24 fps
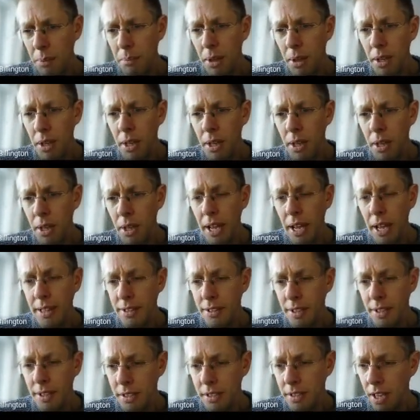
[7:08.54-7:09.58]
it
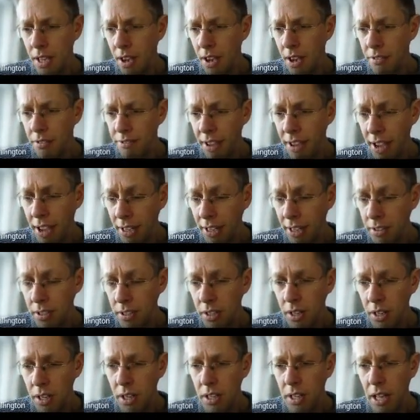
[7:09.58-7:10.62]
does affect
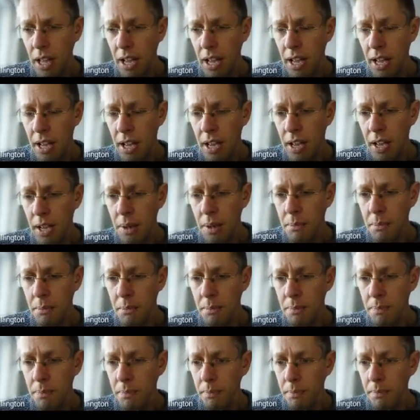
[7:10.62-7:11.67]
the
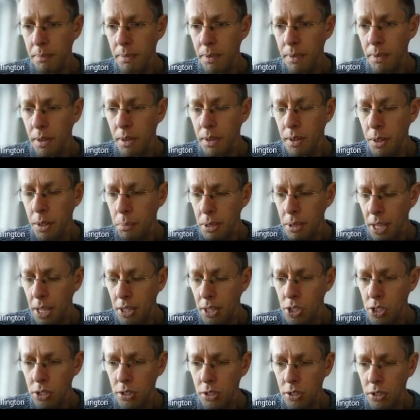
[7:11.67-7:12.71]
potentials,
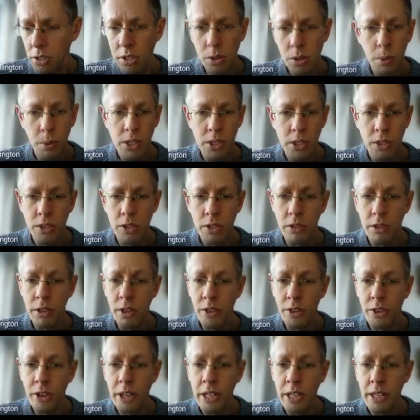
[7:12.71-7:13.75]
as we just saw in the
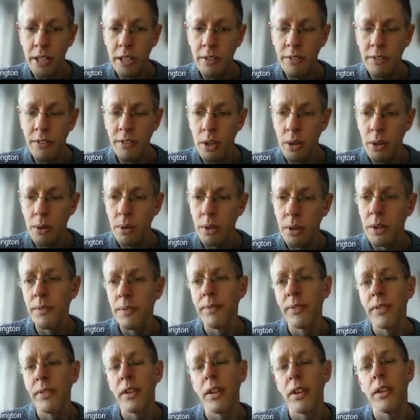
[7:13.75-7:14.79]
3D view.
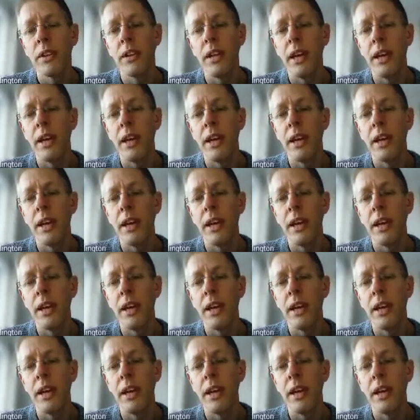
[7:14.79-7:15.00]
It